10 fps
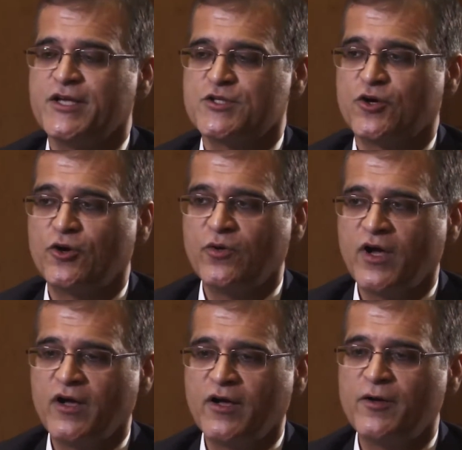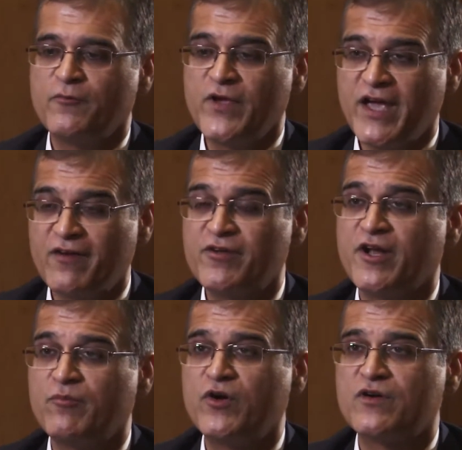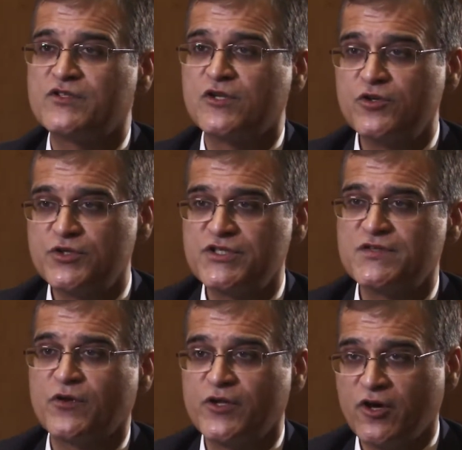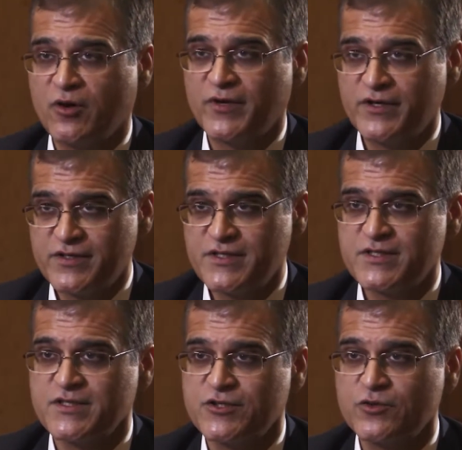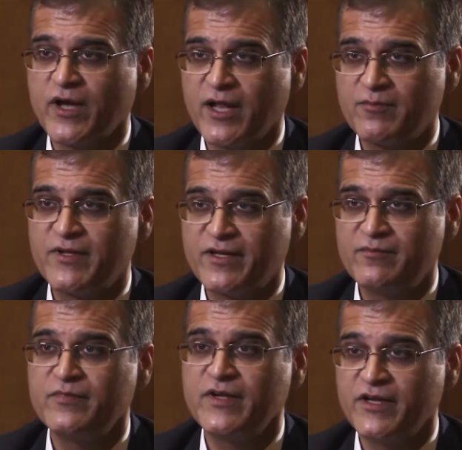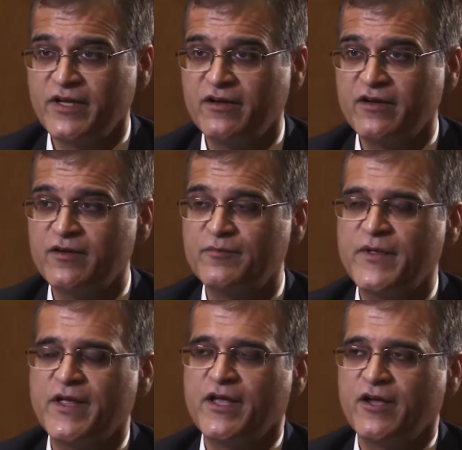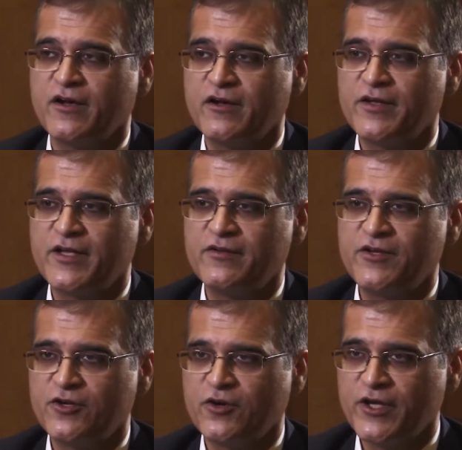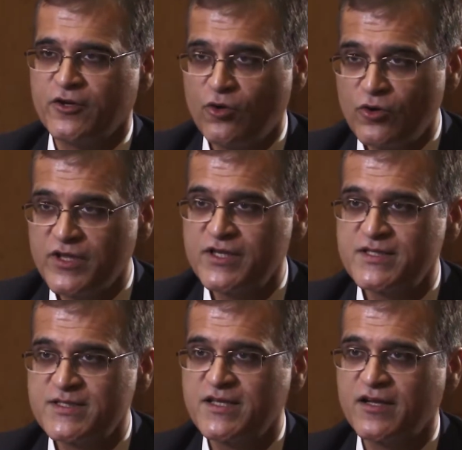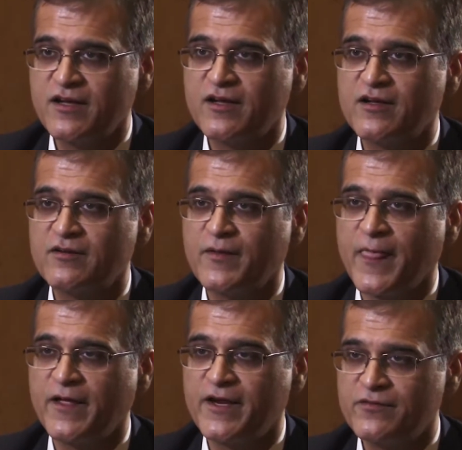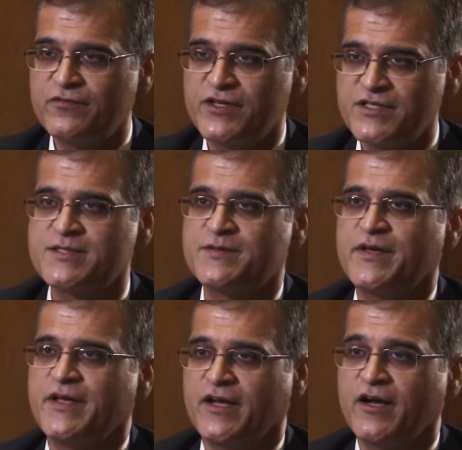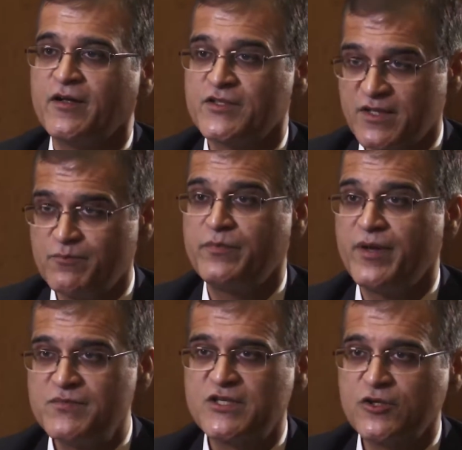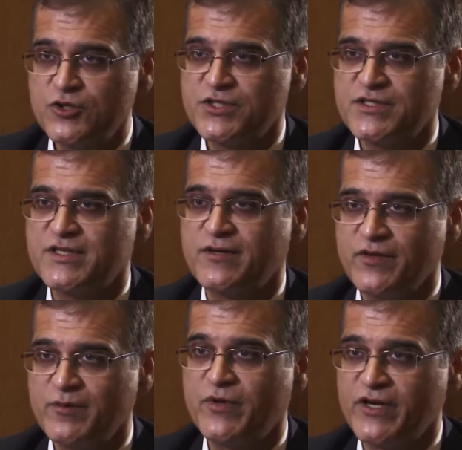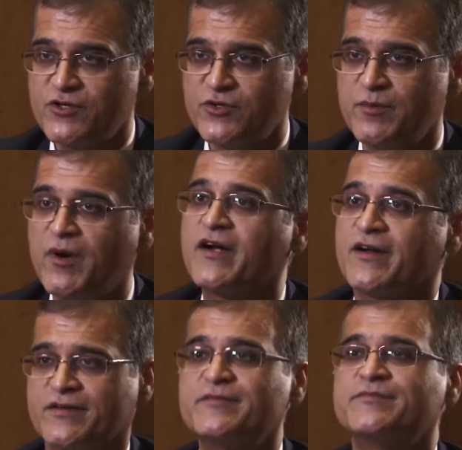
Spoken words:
So we have a number of solutions for the operators to help them erode this interference, some PIM solutions that we bring to the market.